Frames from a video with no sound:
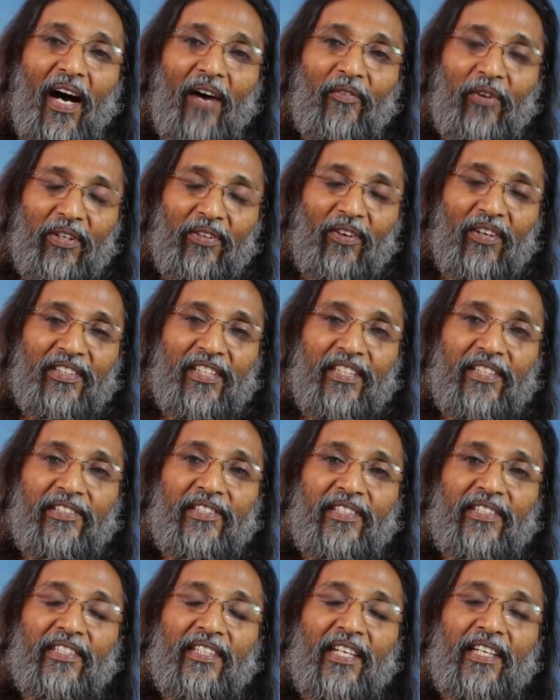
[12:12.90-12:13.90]
our
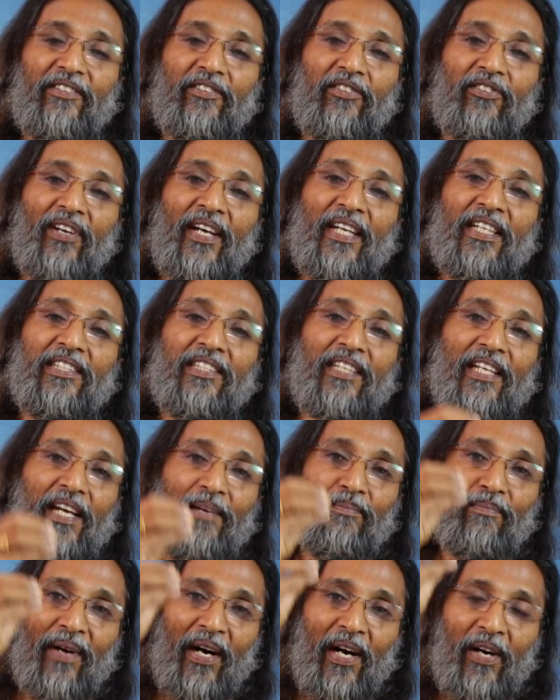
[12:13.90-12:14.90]
consciousness can rise
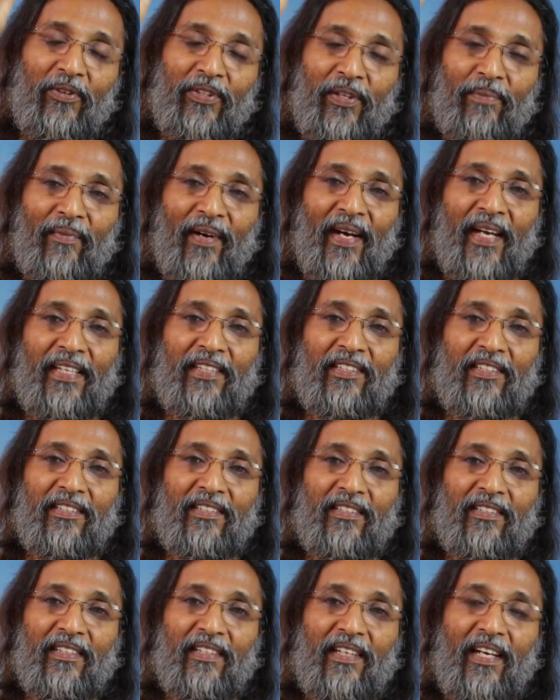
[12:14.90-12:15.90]
above the mind
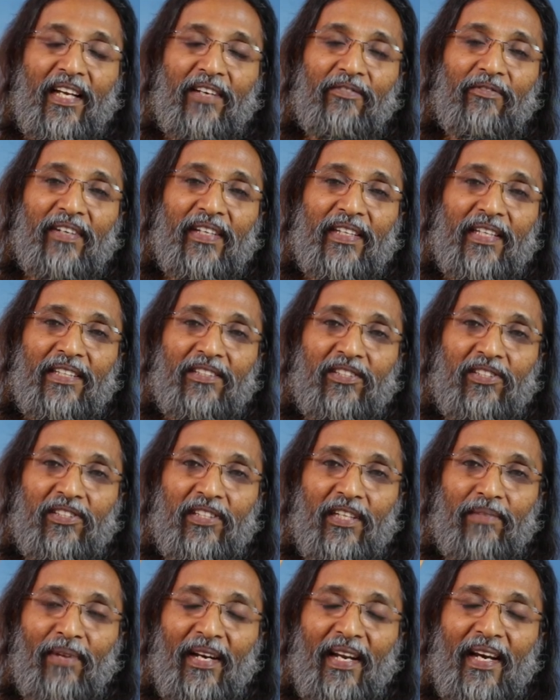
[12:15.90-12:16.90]
and we can
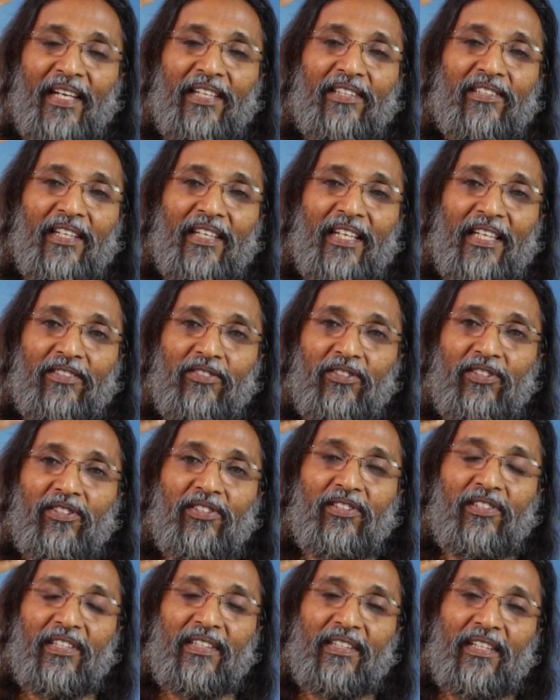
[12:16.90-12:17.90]
stabilize and
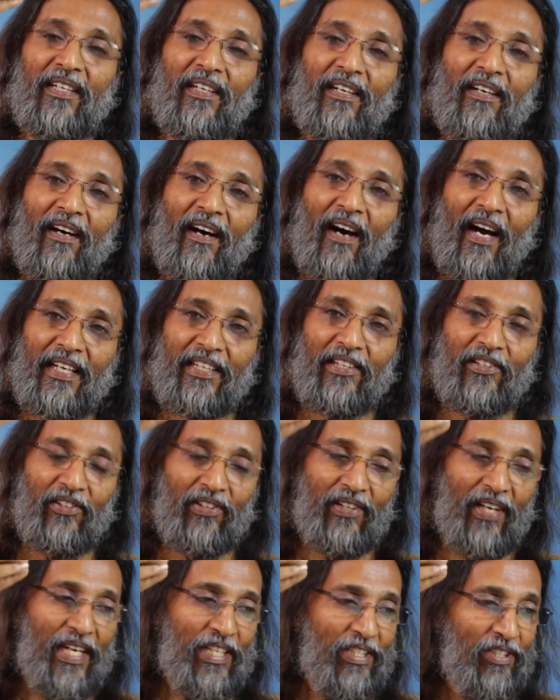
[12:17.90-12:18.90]
exist in the higher
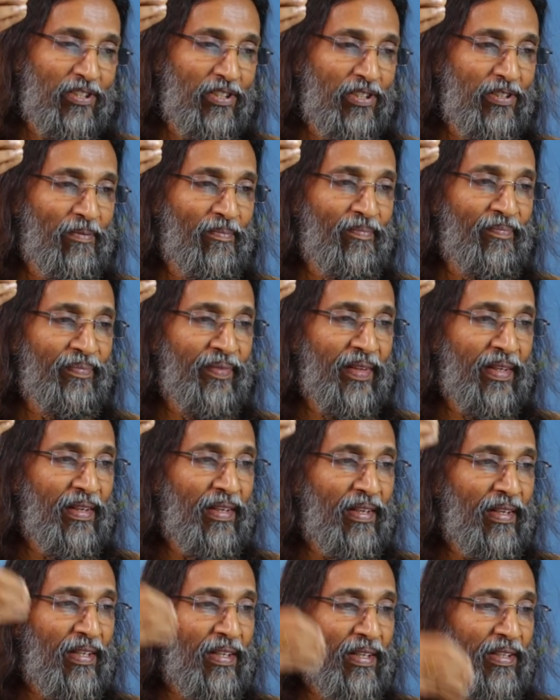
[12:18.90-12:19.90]
range.
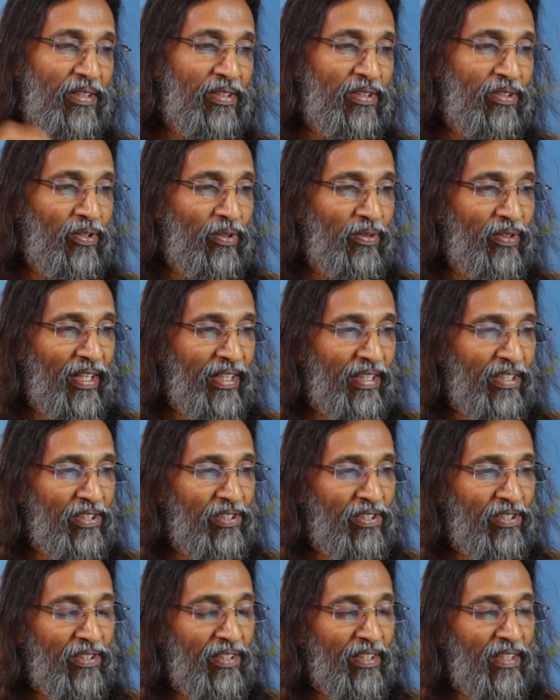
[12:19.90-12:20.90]
So there
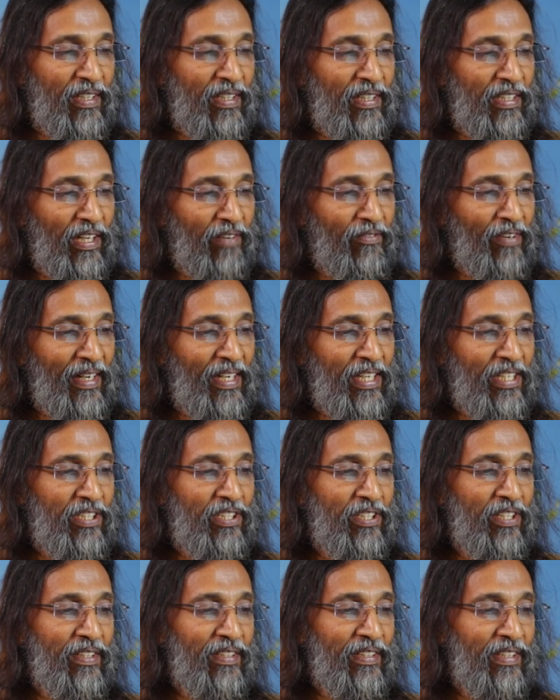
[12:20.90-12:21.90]
is
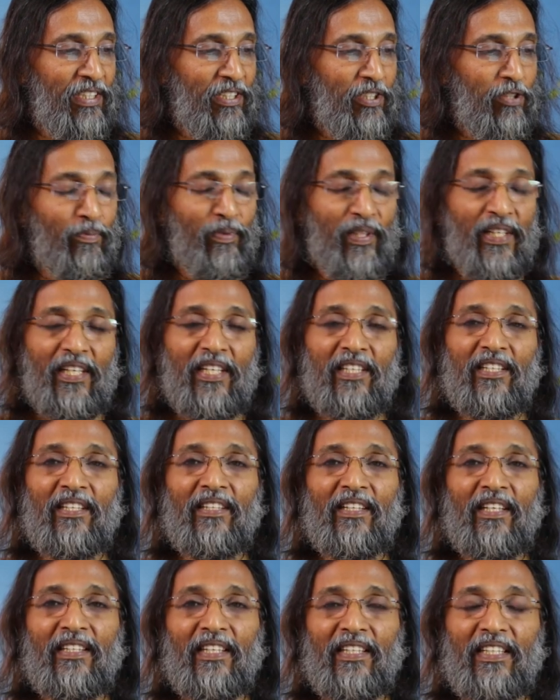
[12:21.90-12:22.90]
revelation,
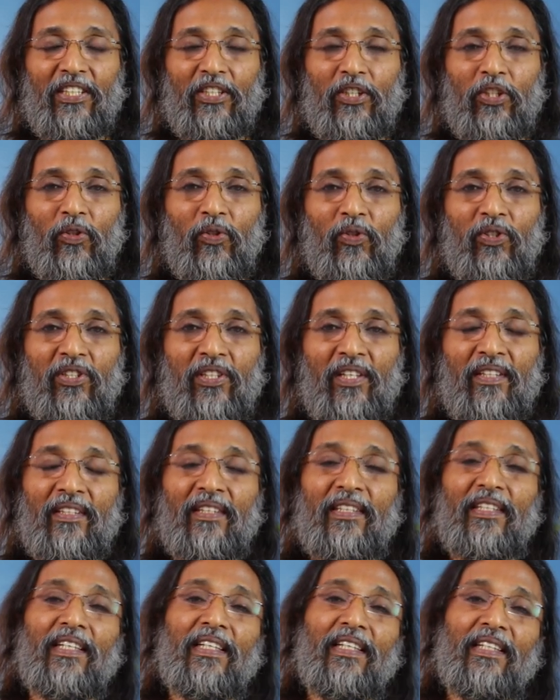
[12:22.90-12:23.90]
inspiration, and
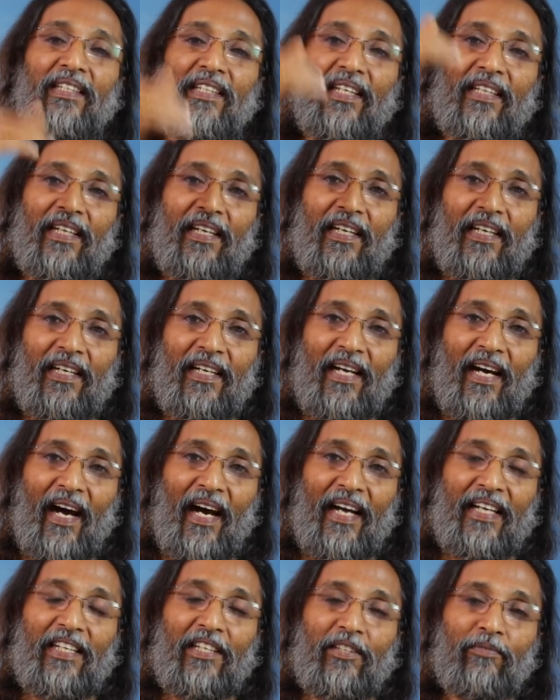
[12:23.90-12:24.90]
intuition in the
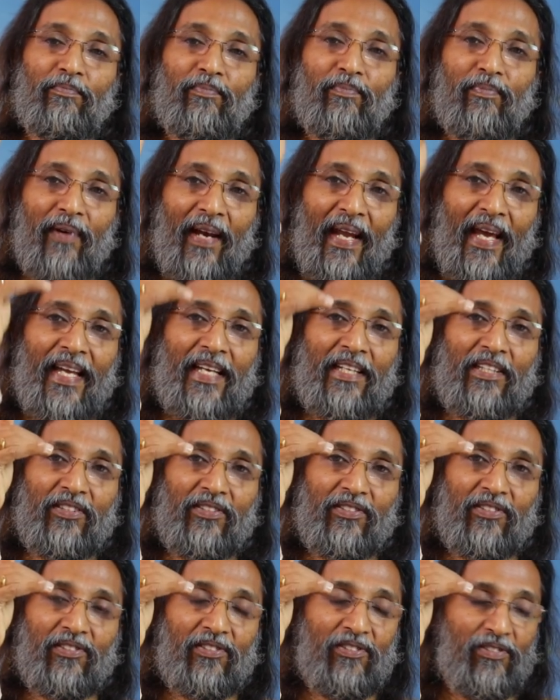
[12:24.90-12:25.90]
higher
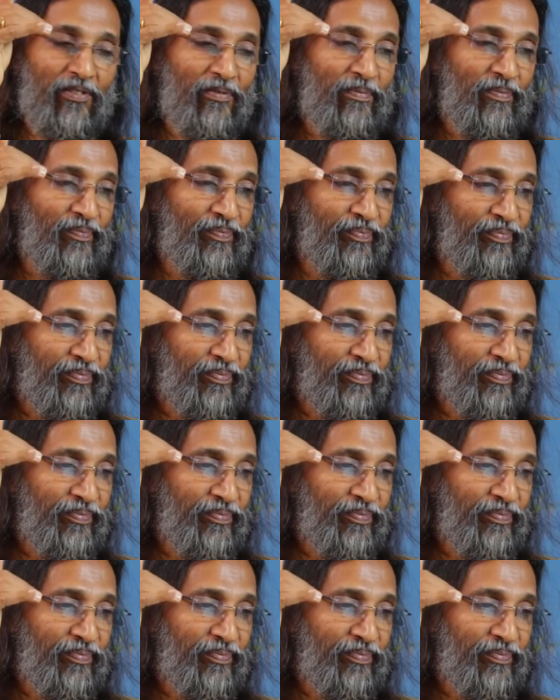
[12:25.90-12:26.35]
planes,